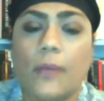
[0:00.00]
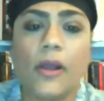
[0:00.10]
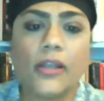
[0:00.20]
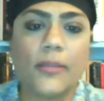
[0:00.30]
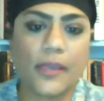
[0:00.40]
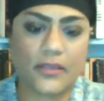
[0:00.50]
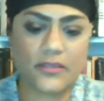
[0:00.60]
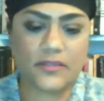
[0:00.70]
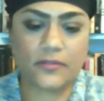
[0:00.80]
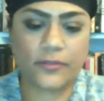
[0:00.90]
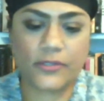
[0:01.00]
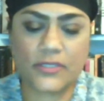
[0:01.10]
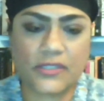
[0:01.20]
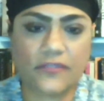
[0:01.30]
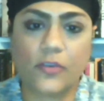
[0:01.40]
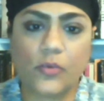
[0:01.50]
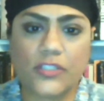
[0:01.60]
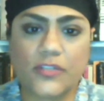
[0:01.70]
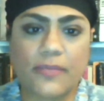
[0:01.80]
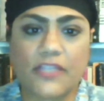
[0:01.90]
Partly because, mm. for instance, if you
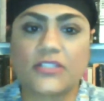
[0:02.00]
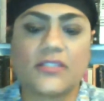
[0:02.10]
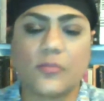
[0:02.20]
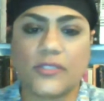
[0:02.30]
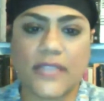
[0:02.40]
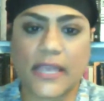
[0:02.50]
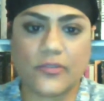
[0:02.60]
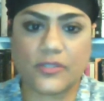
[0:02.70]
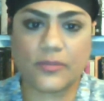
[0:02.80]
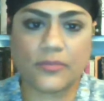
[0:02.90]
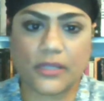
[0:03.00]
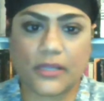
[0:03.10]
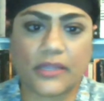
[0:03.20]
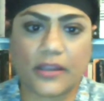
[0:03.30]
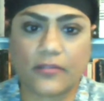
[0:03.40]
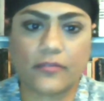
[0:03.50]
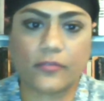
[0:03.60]
want to measure someone's head or something like that,